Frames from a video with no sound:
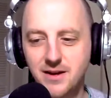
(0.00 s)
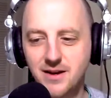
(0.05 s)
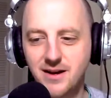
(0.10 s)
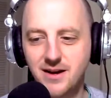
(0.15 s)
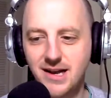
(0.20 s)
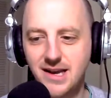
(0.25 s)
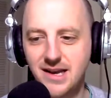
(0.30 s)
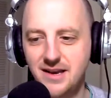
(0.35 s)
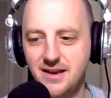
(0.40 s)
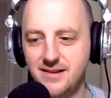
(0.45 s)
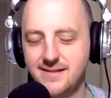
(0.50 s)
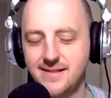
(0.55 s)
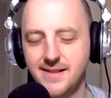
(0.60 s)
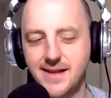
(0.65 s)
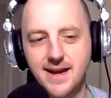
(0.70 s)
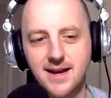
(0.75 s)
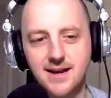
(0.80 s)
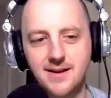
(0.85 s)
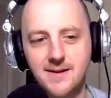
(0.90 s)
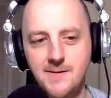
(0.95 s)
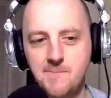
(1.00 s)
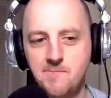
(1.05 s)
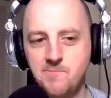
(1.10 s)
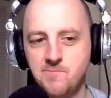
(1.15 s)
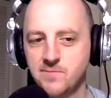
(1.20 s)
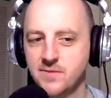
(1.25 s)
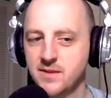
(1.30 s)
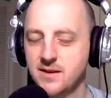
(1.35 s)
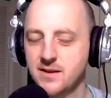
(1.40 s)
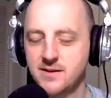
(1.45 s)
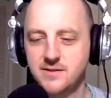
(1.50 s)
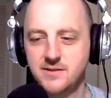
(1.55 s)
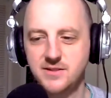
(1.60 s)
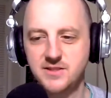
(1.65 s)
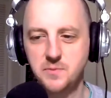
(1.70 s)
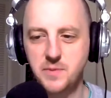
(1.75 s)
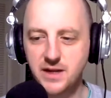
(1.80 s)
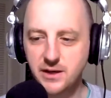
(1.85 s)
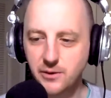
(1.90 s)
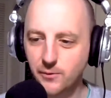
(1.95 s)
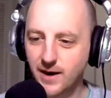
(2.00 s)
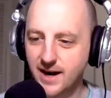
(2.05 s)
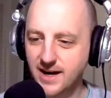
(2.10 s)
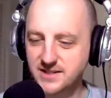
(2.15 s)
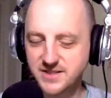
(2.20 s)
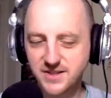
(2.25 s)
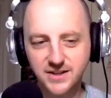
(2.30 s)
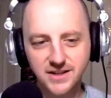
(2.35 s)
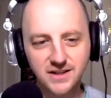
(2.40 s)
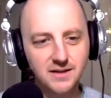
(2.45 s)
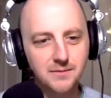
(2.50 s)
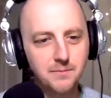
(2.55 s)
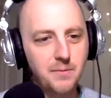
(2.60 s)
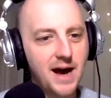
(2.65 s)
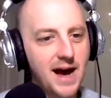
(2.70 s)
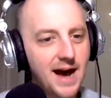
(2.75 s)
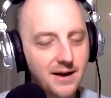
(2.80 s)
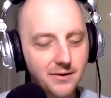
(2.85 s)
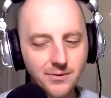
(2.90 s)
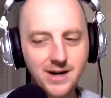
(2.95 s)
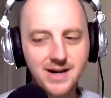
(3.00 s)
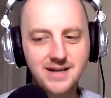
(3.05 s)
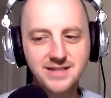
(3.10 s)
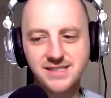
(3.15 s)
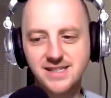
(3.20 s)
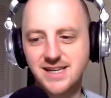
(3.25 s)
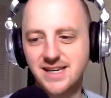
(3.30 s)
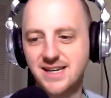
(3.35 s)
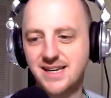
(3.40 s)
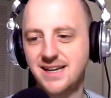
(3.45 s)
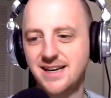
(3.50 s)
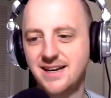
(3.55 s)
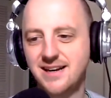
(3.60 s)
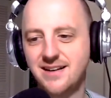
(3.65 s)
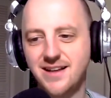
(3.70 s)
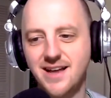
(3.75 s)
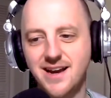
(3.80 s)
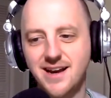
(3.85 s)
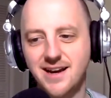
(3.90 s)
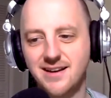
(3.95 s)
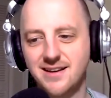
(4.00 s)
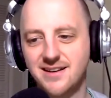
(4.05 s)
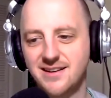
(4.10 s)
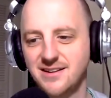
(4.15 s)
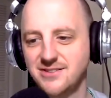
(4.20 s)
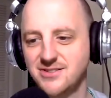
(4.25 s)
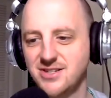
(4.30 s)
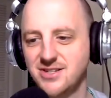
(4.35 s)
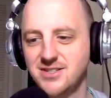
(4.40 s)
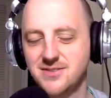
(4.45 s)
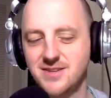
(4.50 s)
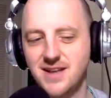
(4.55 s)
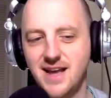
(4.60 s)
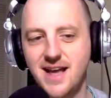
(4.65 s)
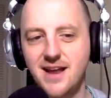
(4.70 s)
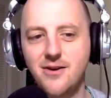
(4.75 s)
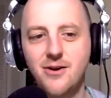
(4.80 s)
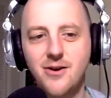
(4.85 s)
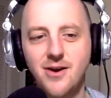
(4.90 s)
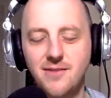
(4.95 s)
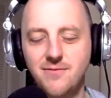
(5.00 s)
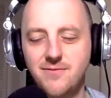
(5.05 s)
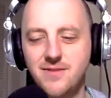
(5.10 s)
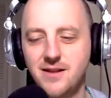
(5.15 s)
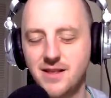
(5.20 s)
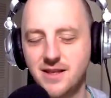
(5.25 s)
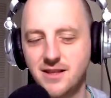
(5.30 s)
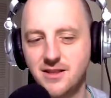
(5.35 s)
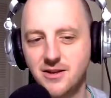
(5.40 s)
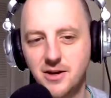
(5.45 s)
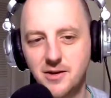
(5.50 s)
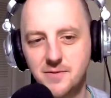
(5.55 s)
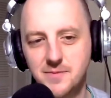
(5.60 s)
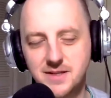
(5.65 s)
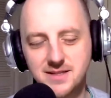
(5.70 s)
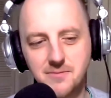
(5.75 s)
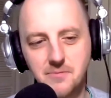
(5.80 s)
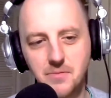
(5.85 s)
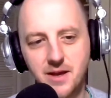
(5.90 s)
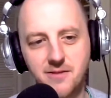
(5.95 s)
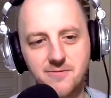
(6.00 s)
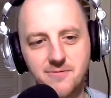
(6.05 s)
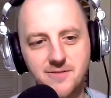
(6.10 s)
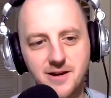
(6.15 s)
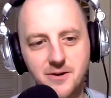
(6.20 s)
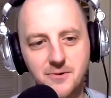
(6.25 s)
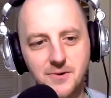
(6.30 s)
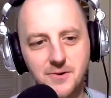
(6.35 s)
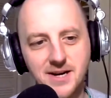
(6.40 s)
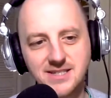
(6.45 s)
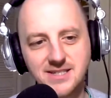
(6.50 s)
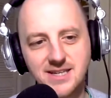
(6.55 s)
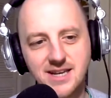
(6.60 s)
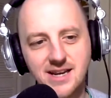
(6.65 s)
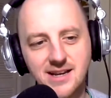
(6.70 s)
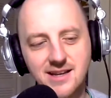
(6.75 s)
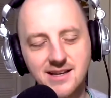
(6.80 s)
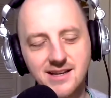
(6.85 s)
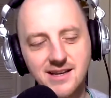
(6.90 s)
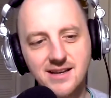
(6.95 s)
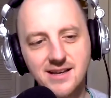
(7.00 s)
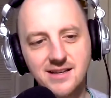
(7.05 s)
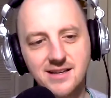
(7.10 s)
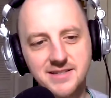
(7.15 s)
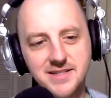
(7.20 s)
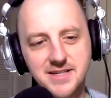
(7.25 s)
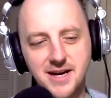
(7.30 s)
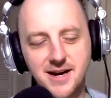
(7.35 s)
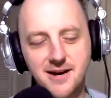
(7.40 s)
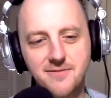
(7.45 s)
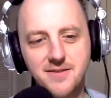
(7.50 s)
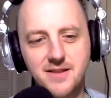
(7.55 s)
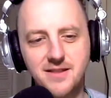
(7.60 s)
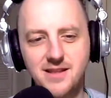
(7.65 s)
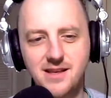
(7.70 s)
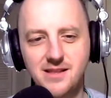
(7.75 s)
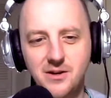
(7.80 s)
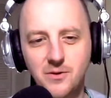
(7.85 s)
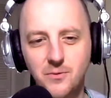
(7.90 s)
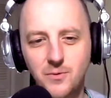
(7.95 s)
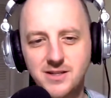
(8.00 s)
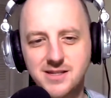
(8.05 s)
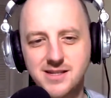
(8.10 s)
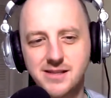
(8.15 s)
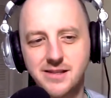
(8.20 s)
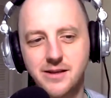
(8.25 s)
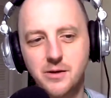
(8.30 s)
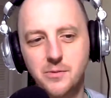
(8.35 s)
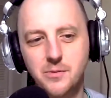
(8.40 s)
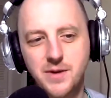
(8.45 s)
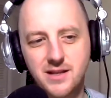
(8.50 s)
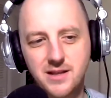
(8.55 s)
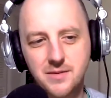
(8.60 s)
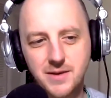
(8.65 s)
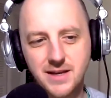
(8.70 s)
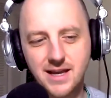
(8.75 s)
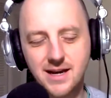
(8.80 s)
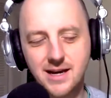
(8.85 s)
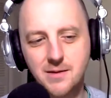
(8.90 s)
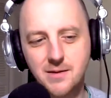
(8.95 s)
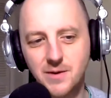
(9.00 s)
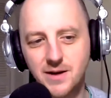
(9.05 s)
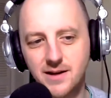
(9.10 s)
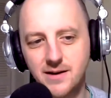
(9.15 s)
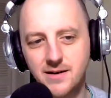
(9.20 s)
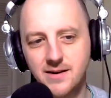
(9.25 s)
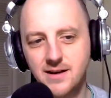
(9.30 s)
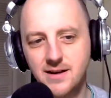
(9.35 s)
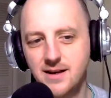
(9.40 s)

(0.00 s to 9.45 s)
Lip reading: Gun, like speed racer, pod racing, like just, I don't know. I felt like there could be some like fun racing stuff. And then there was a little bit in the beginning, but